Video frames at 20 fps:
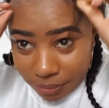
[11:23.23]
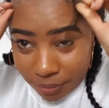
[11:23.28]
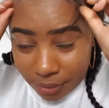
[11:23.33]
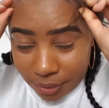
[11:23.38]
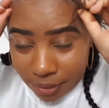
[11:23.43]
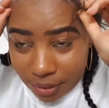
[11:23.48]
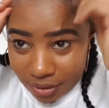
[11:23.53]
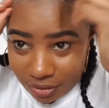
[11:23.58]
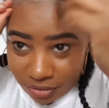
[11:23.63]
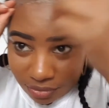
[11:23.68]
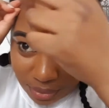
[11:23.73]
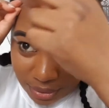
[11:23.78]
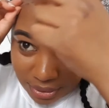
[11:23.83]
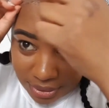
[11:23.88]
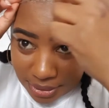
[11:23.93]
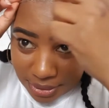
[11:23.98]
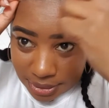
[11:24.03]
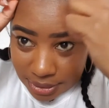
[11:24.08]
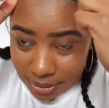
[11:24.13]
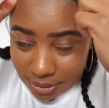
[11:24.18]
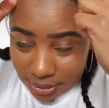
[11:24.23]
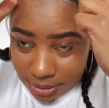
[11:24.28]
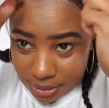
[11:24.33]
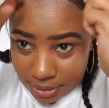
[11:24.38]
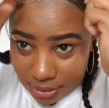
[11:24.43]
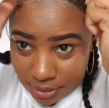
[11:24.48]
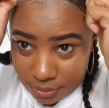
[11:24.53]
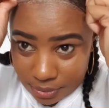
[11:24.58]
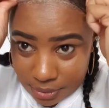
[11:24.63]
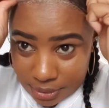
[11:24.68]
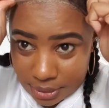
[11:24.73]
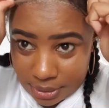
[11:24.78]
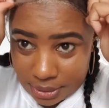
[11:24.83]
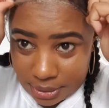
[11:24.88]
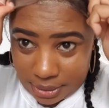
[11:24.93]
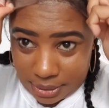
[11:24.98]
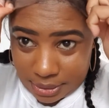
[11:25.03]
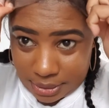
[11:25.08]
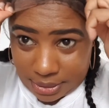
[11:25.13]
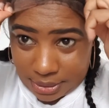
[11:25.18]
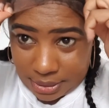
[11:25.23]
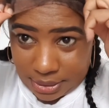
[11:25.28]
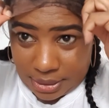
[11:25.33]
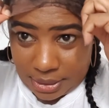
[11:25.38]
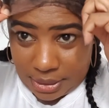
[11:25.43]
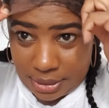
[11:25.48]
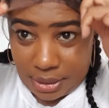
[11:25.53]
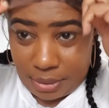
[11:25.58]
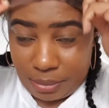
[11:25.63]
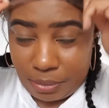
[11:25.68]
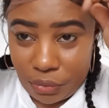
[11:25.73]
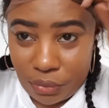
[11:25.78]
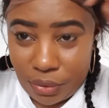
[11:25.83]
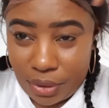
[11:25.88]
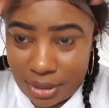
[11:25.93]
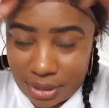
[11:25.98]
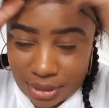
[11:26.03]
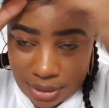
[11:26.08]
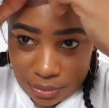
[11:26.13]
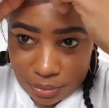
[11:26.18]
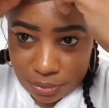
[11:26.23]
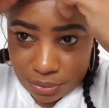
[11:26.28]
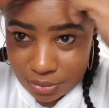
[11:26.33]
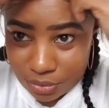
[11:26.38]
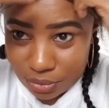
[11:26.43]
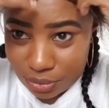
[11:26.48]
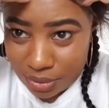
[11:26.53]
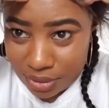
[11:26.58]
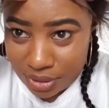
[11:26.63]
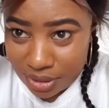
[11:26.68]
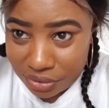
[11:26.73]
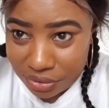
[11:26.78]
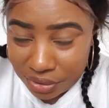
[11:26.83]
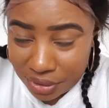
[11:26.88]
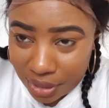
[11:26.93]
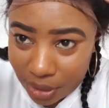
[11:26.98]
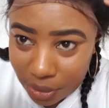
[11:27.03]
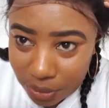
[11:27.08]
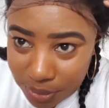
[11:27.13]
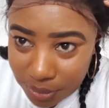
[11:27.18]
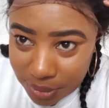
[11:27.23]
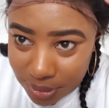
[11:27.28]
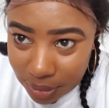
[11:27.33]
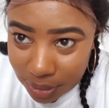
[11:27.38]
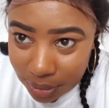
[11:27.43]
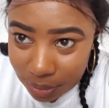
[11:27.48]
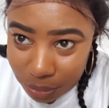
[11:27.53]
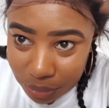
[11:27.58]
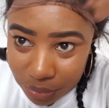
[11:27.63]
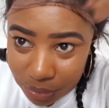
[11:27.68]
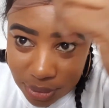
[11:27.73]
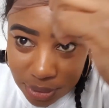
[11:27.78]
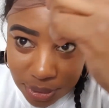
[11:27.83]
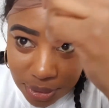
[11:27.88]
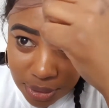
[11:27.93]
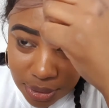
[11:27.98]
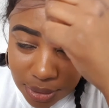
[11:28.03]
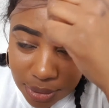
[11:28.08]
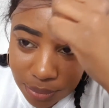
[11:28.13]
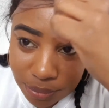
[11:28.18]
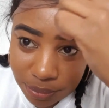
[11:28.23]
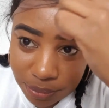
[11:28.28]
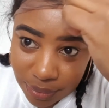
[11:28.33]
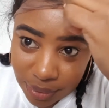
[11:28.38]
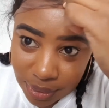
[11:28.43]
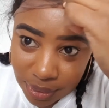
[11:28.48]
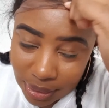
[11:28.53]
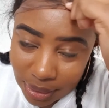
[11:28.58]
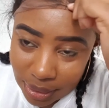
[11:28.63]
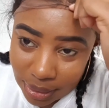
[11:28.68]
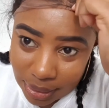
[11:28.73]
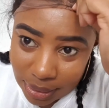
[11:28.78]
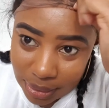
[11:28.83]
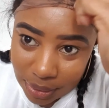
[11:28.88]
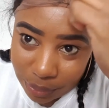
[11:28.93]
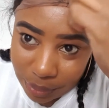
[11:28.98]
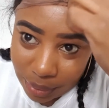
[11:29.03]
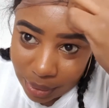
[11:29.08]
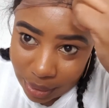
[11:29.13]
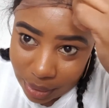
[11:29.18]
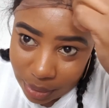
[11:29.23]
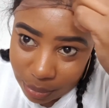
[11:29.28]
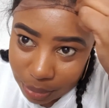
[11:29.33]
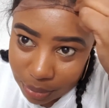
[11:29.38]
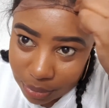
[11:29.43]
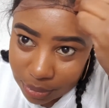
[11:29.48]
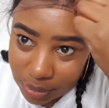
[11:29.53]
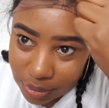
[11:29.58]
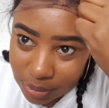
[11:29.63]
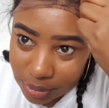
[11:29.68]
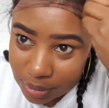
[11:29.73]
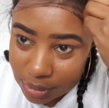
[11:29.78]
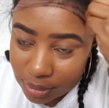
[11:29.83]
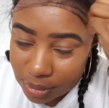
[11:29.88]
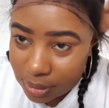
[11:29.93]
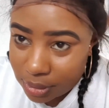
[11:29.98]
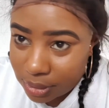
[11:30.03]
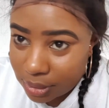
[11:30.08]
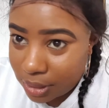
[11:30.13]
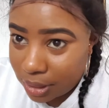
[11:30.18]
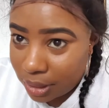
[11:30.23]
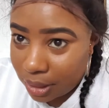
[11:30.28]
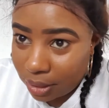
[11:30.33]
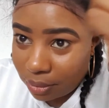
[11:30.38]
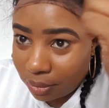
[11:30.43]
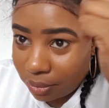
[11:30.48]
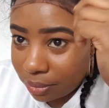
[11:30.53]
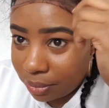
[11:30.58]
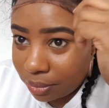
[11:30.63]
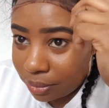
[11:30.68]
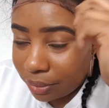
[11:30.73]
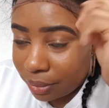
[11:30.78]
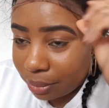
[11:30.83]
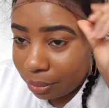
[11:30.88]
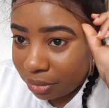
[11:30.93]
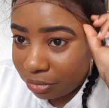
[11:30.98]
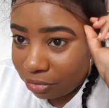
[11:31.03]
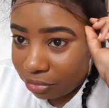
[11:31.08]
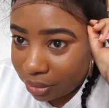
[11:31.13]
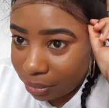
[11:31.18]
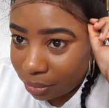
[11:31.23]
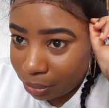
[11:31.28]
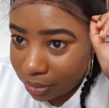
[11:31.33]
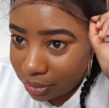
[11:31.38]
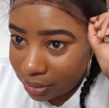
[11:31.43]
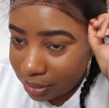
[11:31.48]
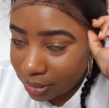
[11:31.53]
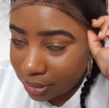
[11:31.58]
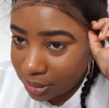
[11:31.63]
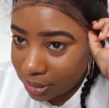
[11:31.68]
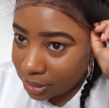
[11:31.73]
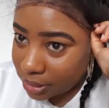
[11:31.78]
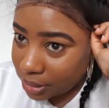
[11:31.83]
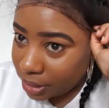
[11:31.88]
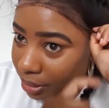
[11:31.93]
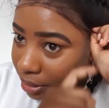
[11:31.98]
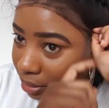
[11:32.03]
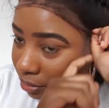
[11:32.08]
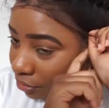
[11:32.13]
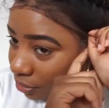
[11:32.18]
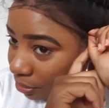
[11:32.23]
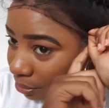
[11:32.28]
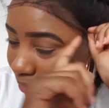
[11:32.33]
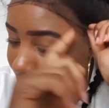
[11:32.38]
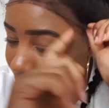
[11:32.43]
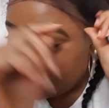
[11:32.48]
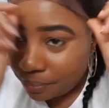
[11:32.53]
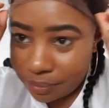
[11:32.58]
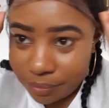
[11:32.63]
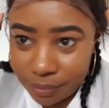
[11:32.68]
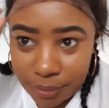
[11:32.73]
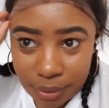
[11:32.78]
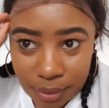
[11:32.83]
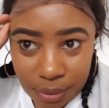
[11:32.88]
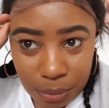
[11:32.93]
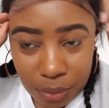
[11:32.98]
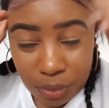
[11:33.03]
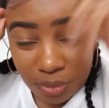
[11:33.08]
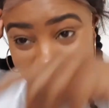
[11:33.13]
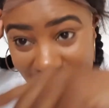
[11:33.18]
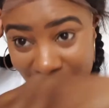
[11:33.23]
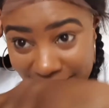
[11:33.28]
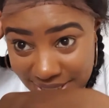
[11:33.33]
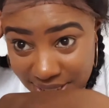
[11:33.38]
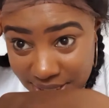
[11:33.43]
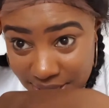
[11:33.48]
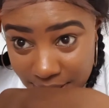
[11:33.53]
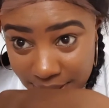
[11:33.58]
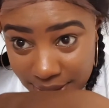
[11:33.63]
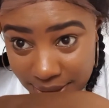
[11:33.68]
been seeing this on the internet, and I was wondering how celebrities, like where I bought this layer, or where my friend bought this hair for me, because I selected and